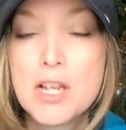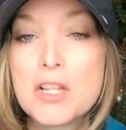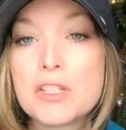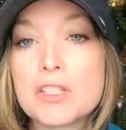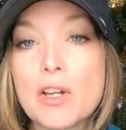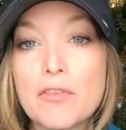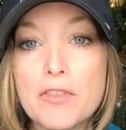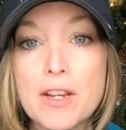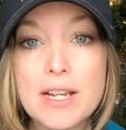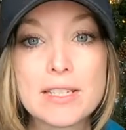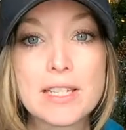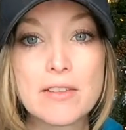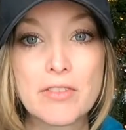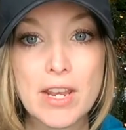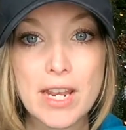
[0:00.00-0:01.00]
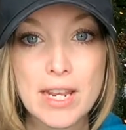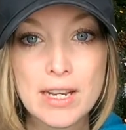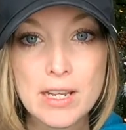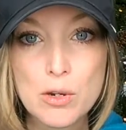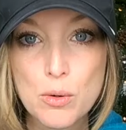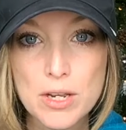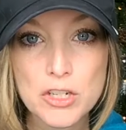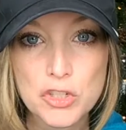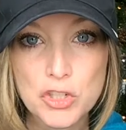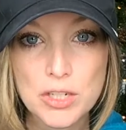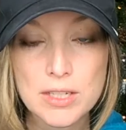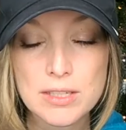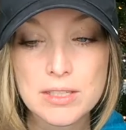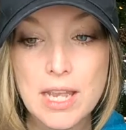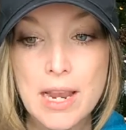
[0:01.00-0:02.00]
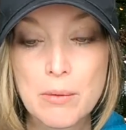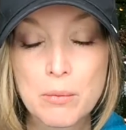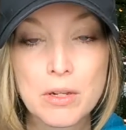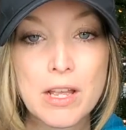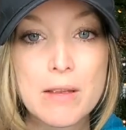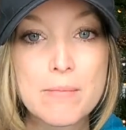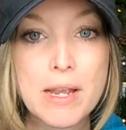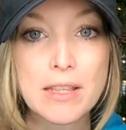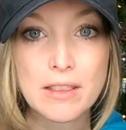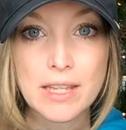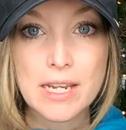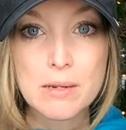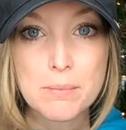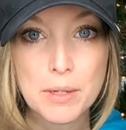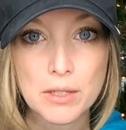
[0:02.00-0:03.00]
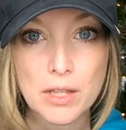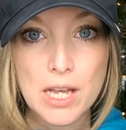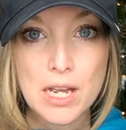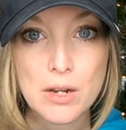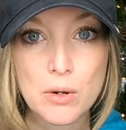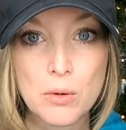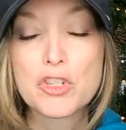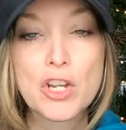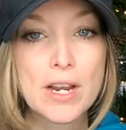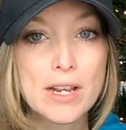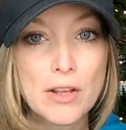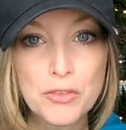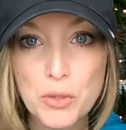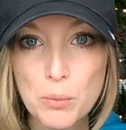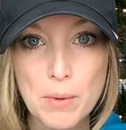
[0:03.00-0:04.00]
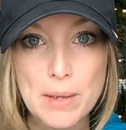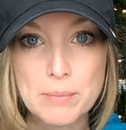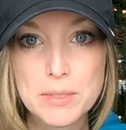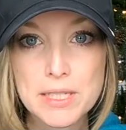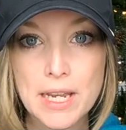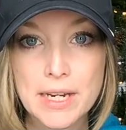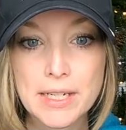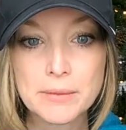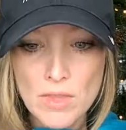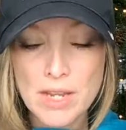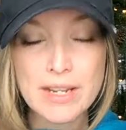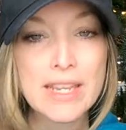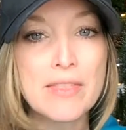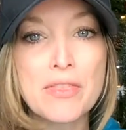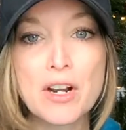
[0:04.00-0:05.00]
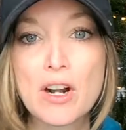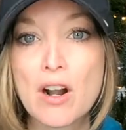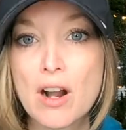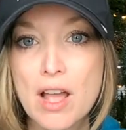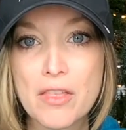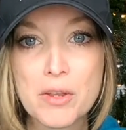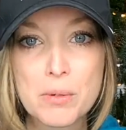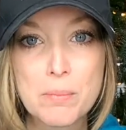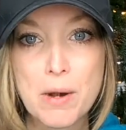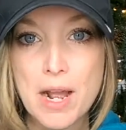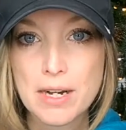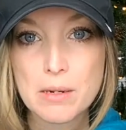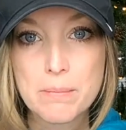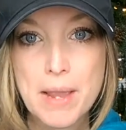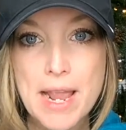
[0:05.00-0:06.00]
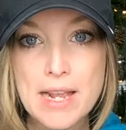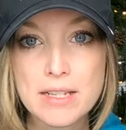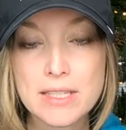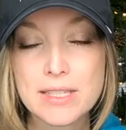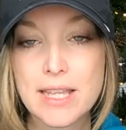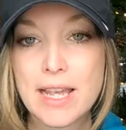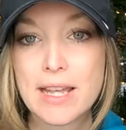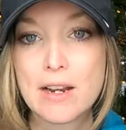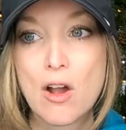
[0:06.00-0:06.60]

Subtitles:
So if you guys have any questions, I will have my link below. Check out the website. Again, there are other product packs that